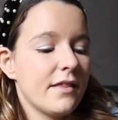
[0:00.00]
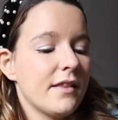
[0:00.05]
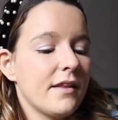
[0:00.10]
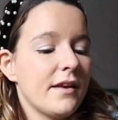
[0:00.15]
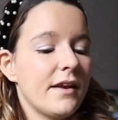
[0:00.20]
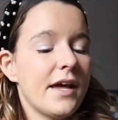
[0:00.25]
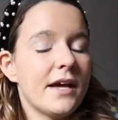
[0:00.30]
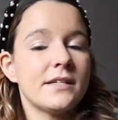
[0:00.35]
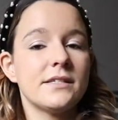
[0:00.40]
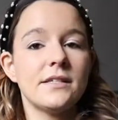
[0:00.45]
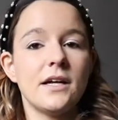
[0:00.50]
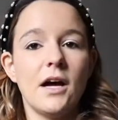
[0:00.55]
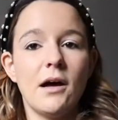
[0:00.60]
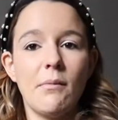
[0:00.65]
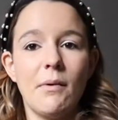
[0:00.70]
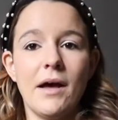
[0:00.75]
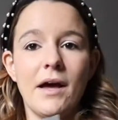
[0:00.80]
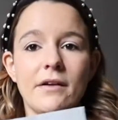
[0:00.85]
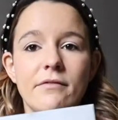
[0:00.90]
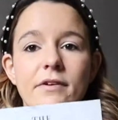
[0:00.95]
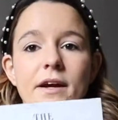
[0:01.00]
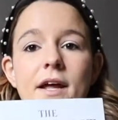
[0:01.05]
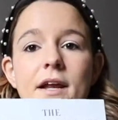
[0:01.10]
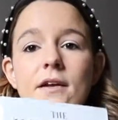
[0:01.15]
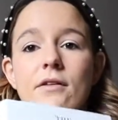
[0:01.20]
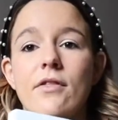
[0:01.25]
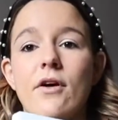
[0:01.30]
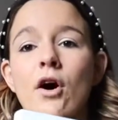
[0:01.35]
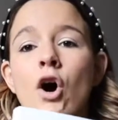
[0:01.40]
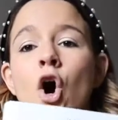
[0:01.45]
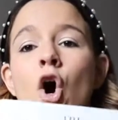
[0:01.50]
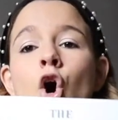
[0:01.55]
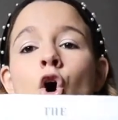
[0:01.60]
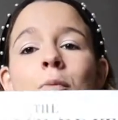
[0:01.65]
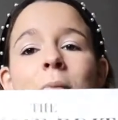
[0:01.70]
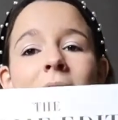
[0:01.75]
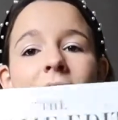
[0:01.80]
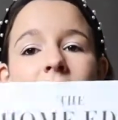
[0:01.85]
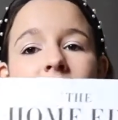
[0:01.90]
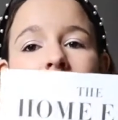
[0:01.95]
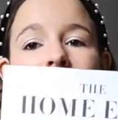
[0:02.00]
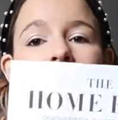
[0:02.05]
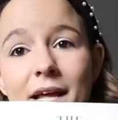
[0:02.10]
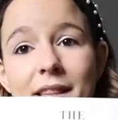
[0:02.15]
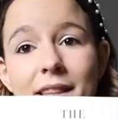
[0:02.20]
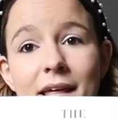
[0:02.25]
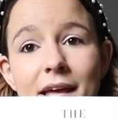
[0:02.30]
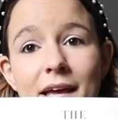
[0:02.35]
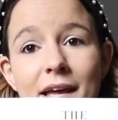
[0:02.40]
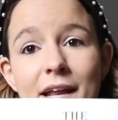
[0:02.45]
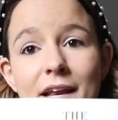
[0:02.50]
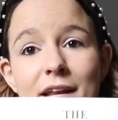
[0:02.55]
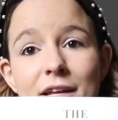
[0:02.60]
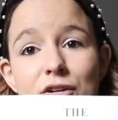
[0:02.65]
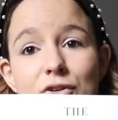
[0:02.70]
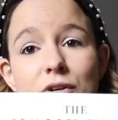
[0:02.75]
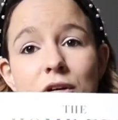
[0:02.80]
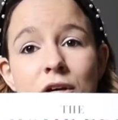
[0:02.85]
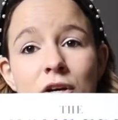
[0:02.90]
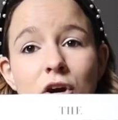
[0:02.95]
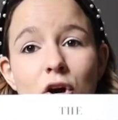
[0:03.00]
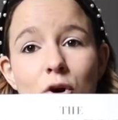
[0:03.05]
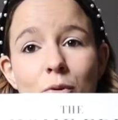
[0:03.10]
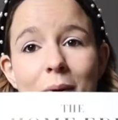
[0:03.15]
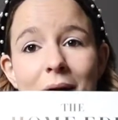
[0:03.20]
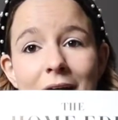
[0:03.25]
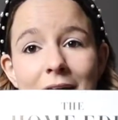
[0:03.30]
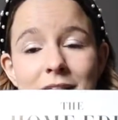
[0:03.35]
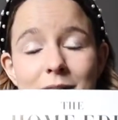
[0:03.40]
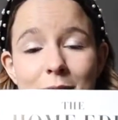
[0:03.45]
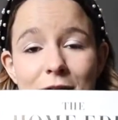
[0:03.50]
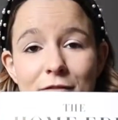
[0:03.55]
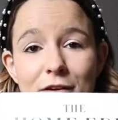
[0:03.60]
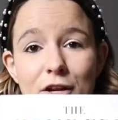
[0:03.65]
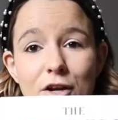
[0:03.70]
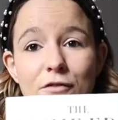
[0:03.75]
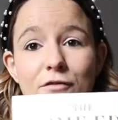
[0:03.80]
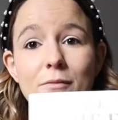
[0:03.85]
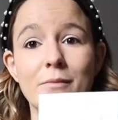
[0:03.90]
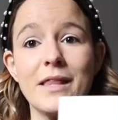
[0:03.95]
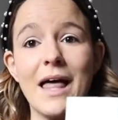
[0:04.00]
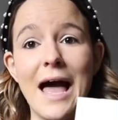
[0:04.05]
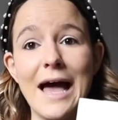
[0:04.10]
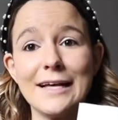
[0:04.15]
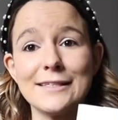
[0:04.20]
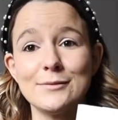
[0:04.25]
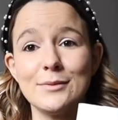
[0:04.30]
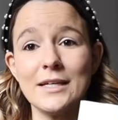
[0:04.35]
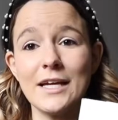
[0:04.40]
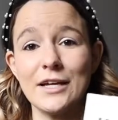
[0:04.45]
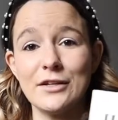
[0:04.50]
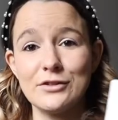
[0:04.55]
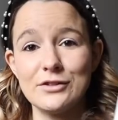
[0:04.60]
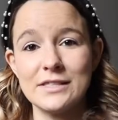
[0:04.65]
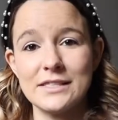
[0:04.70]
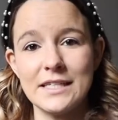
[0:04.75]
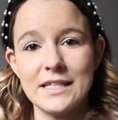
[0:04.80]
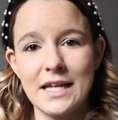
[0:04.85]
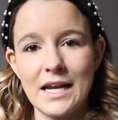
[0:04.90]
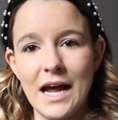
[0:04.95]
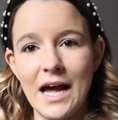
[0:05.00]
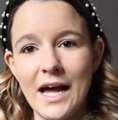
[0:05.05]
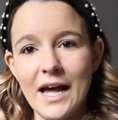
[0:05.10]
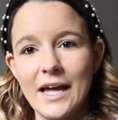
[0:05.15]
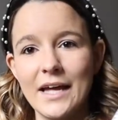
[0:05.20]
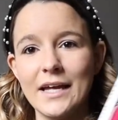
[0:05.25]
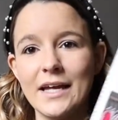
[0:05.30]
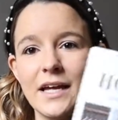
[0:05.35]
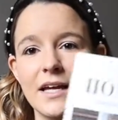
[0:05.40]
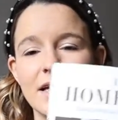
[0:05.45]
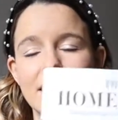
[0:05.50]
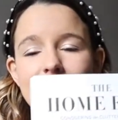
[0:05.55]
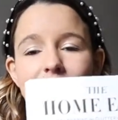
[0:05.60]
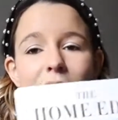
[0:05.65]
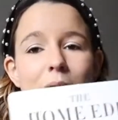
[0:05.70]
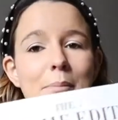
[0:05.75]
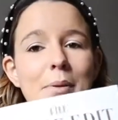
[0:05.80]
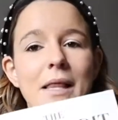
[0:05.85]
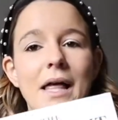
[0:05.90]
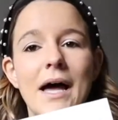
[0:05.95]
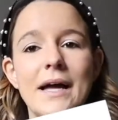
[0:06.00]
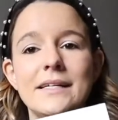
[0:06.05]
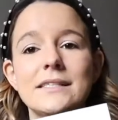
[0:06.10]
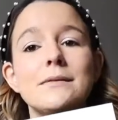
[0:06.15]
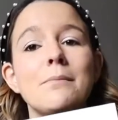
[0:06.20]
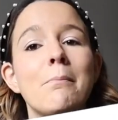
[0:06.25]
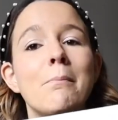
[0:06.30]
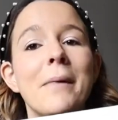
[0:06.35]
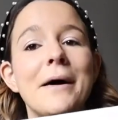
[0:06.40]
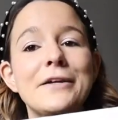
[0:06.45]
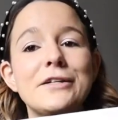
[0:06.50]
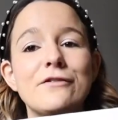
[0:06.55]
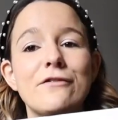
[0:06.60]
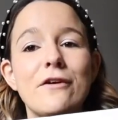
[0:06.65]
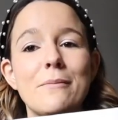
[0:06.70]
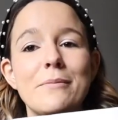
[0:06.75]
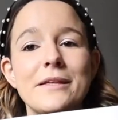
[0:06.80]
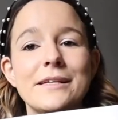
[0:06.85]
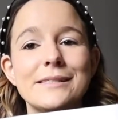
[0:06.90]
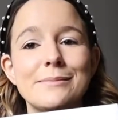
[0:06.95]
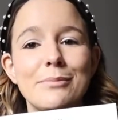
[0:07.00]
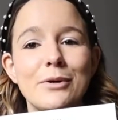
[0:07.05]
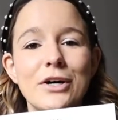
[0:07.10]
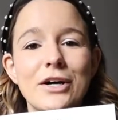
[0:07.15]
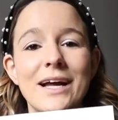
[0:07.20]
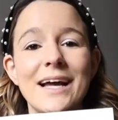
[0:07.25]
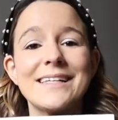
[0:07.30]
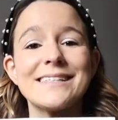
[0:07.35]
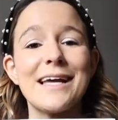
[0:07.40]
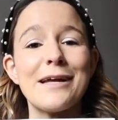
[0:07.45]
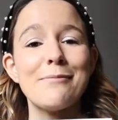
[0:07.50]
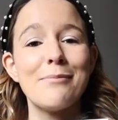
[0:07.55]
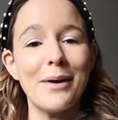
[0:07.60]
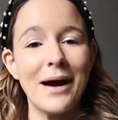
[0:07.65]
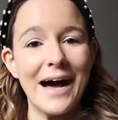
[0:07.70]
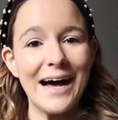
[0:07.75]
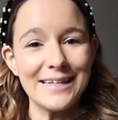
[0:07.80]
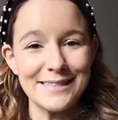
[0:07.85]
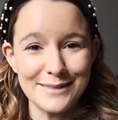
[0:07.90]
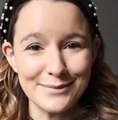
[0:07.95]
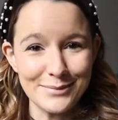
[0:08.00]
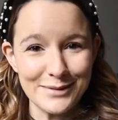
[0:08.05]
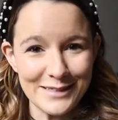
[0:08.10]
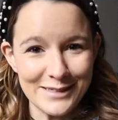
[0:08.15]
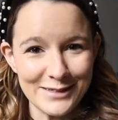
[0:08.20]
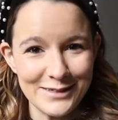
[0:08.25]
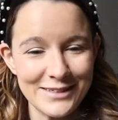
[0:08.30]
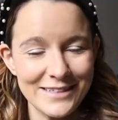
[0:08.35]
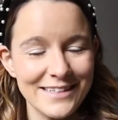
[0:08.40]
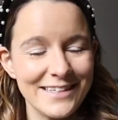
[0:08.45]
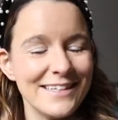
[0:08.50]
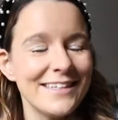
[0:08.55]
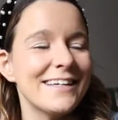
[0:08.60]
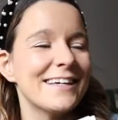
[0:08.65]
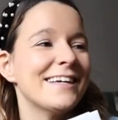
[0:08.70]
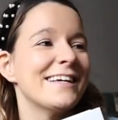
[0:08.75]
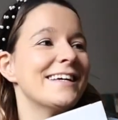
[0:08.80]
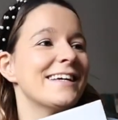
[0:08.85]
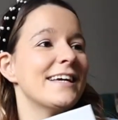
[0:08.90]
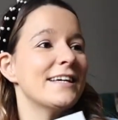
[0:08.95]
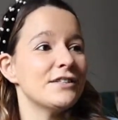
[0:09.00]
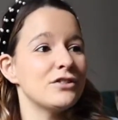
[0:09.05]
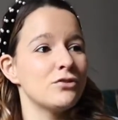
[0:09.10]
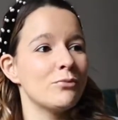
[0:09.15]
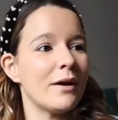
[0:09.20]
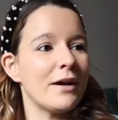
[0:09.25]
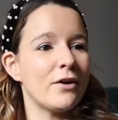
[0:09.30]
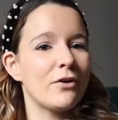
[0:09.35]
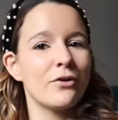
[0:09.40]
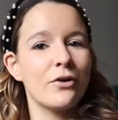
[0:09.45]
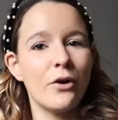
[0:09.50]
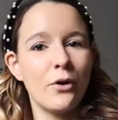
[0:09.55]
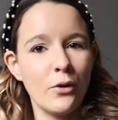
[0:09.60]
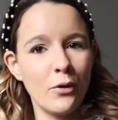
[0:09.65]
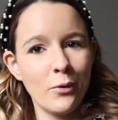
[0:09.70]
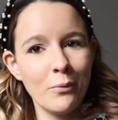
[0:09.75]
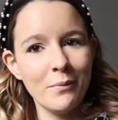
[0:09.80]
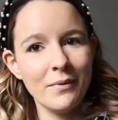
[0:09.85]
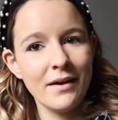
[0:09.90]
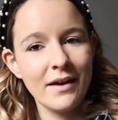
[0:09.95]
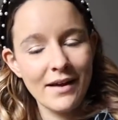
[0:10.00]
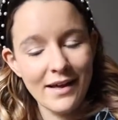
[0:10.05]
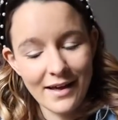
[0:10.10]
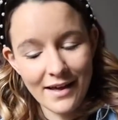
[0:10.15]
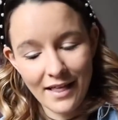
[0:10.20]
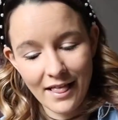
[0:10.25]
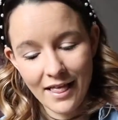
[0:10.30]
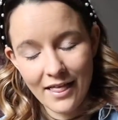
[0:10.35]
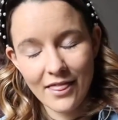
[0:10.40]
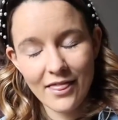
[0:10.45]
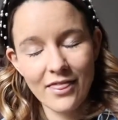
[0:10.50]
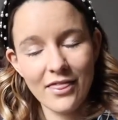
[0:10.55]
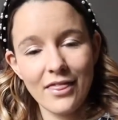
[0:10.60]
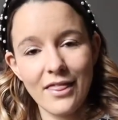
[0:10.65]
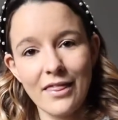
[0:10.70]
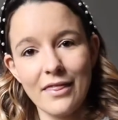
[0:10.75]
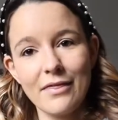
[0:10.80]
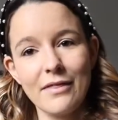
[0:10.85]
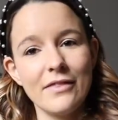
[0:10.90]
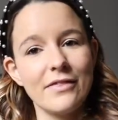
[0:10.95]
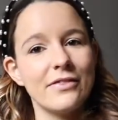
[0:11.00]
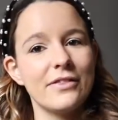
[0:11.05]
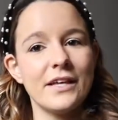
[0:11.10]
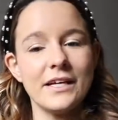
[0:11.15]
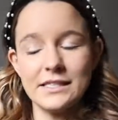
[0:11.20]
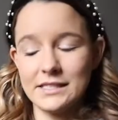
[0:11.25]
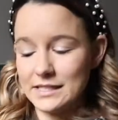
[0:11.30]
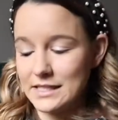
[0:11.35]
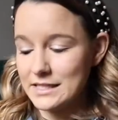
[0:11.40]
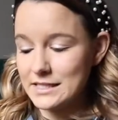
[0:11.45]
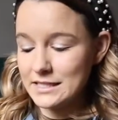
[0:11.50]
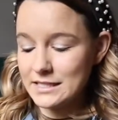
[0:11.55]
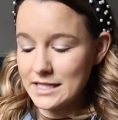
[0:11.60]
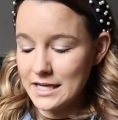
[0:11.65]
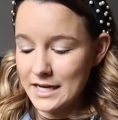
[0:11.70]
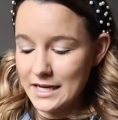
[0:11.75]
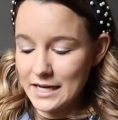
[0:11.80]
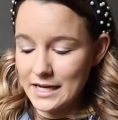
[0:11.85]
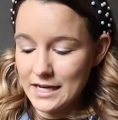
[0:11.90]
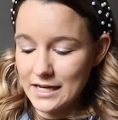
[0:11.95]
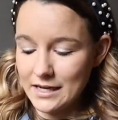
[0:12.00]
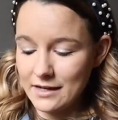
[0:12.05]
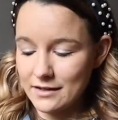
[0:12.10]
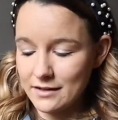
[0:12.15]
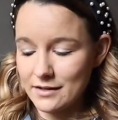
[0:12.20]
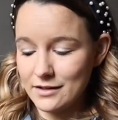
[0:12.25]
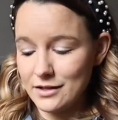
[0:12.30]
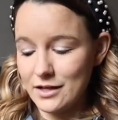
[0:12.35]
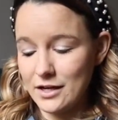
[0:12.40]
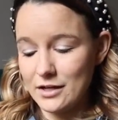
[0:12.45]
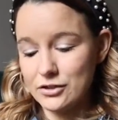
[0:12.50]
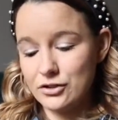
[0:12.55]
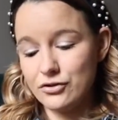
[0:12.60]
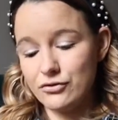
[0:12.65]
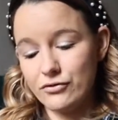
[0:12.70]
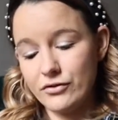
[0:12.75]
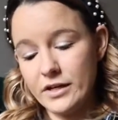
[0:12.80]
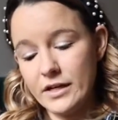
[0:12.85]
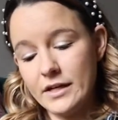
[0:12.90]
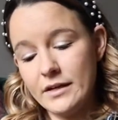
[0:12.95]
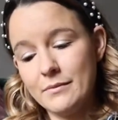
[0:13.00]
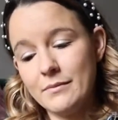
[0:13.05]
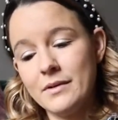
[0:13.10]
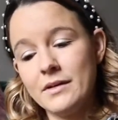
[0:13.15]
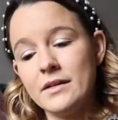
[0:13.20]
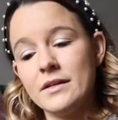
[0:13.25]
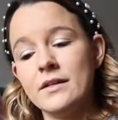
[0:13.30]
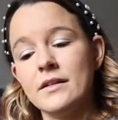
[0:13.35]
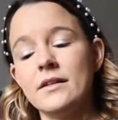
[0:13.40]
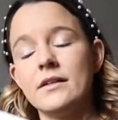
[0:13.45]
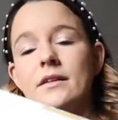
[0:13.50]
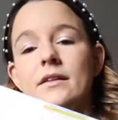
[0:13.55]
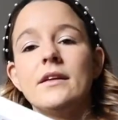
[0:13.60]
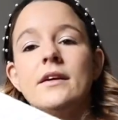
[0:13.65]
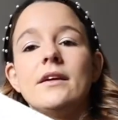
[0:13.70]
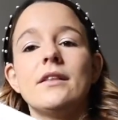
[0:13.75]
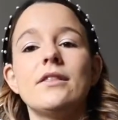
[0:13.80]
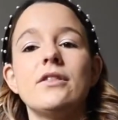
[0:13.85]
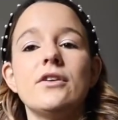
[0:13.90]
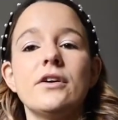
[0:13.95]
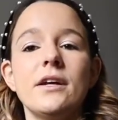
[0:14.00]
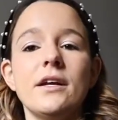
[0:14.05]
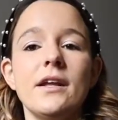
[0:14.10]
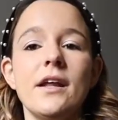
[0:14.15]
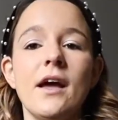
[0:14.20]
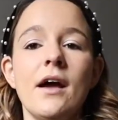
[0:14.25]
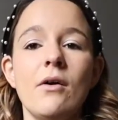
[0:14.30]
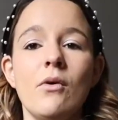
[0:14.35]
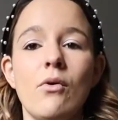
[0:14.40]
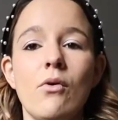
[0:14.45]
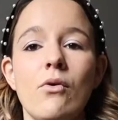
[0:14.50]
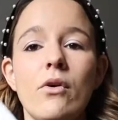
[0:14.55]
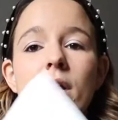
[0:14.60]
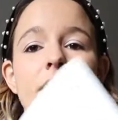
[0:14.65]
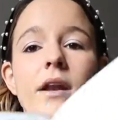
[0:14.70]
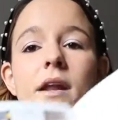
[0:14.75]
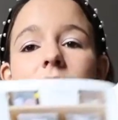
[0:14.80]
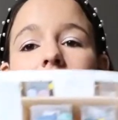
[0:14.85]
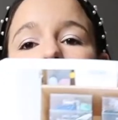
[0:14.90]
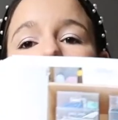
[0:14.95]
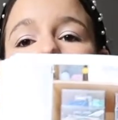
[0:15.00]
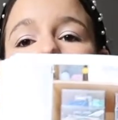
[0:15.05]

next up, I read The Home Edit, and then you can go back to my video from last week and you'll see that I applied as much from this book as I possibly could into my own home. This is like a dream. Like, look at how organized